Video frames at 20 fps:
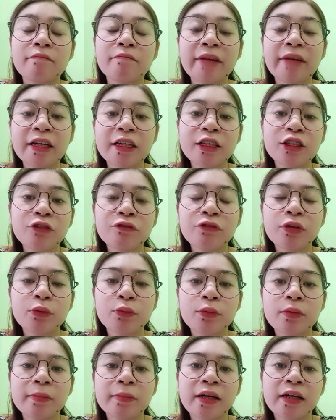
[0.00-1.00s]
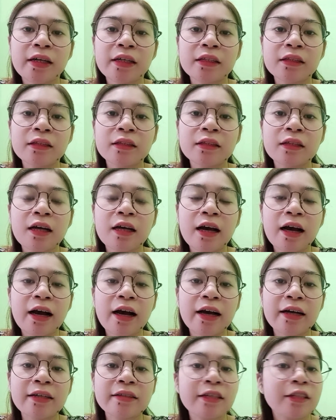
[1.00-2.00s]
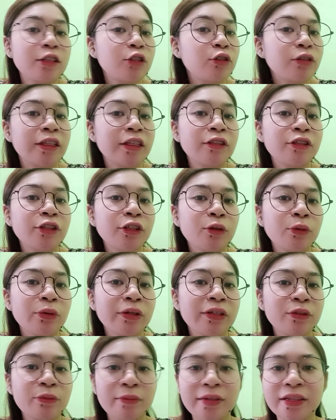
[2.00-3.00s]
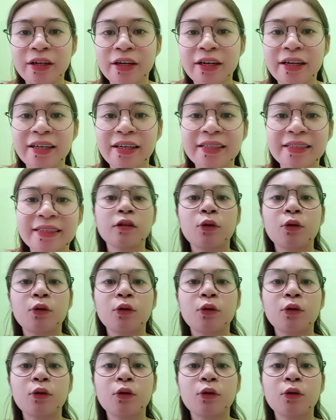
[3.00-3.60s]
marriage of the woman, has sexual intercourse with her.